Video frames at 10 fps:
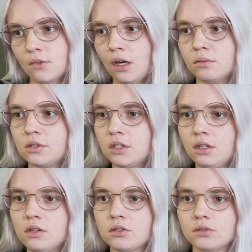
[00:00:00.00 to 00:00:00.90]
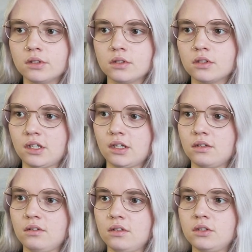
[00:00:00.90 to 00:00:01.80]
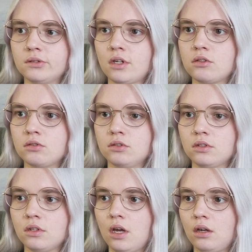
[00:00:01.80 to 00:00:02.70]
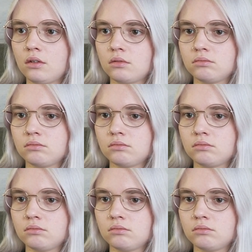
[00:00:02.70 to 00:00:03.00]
Oh, but she also didn't say anything. She was also just like,